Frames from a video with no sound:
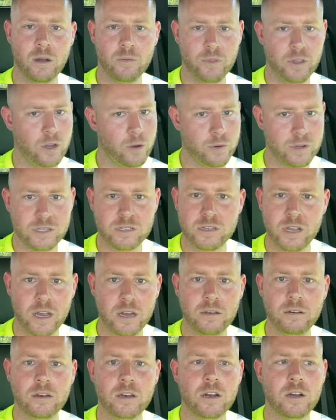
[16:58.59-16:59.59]
They always
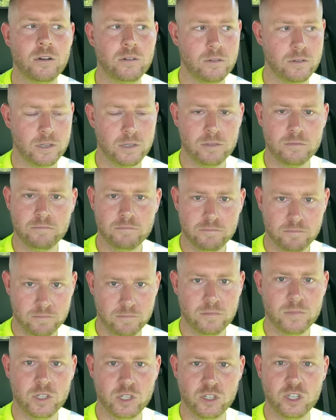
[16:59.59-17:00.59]
say, you know,
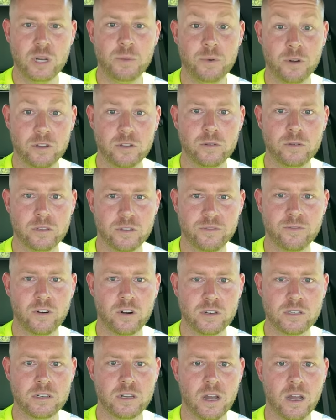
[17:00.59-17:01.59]
it's cheaper to do it the
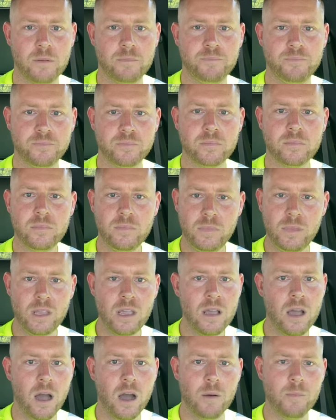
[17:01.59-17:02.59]
first time.
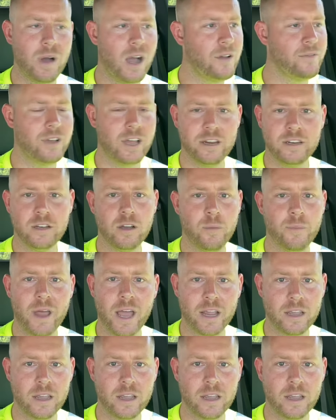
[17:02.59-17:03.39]
I've had to go back